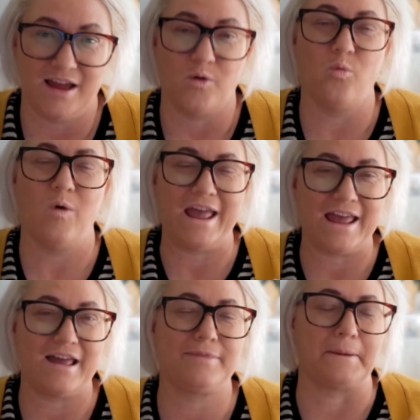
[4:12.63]

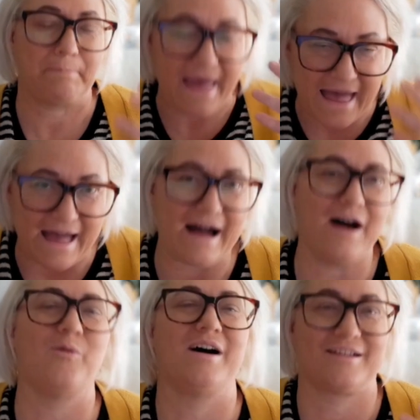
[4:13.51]
where the
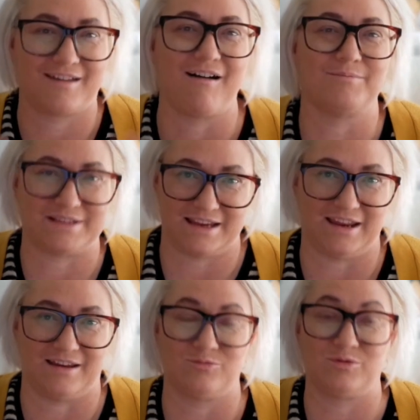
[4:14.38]
power comes
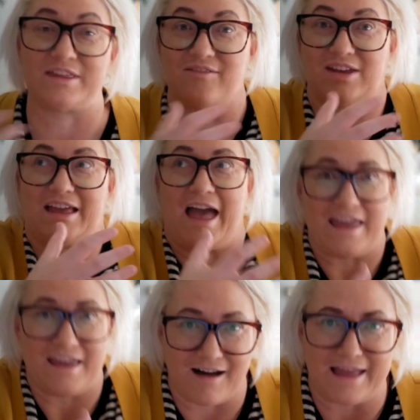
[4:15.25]
in with having
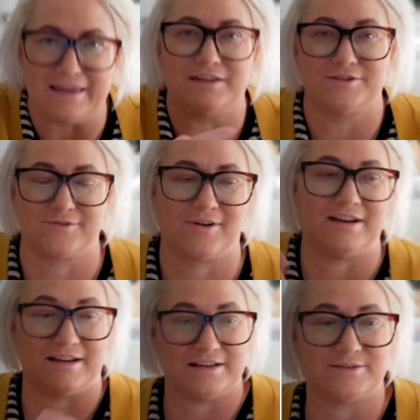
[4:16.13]
AI
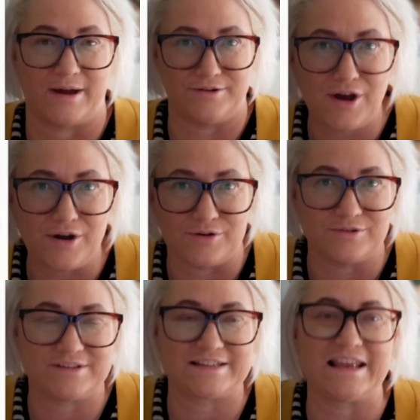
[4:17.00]
integrated into our
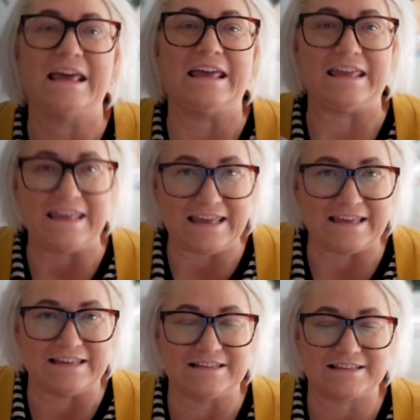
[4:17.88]
notes
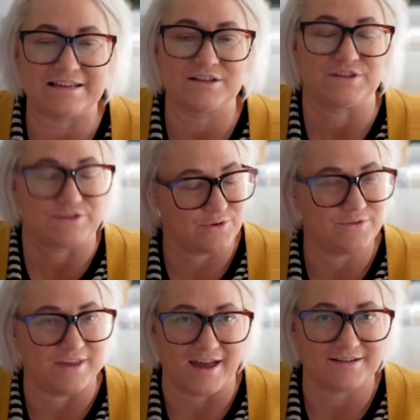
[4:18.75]
is so
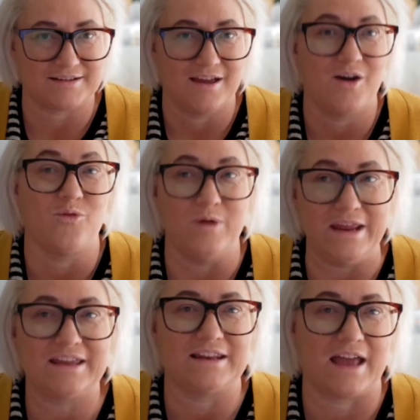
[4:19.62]
that
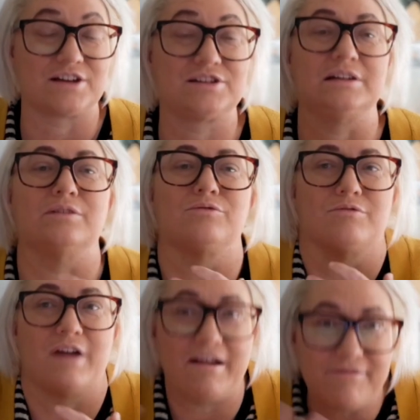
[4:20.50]
we can actually
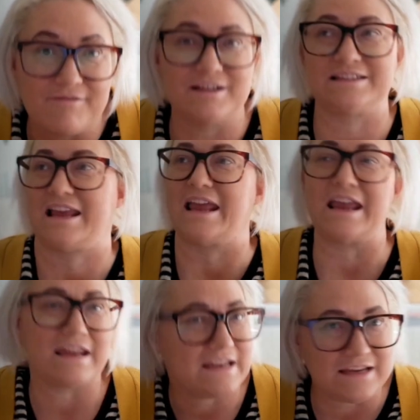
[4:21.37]
reference
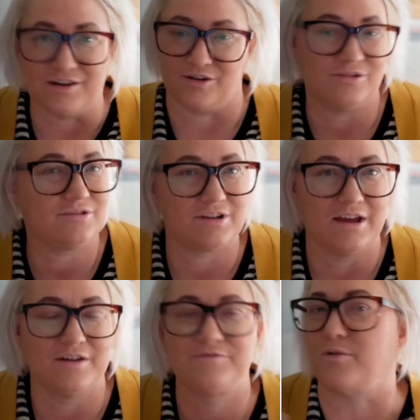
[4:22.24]
any note
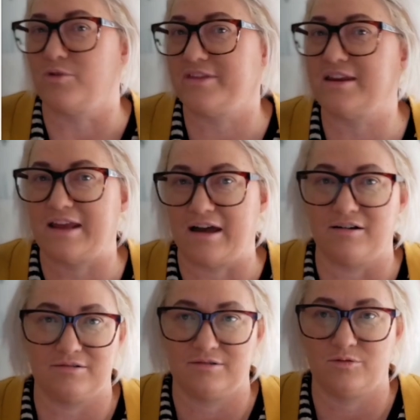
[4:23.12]
from within
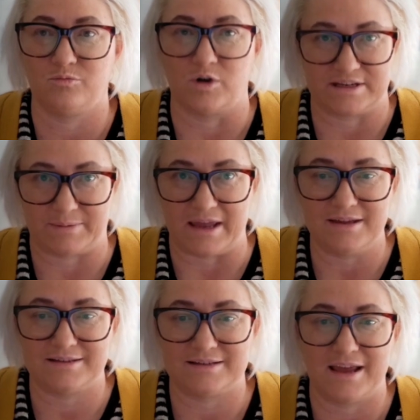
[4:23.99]
our
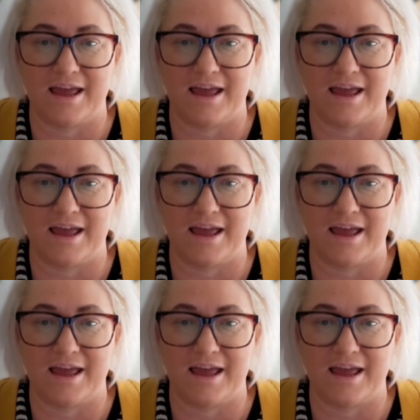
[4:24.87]
workspace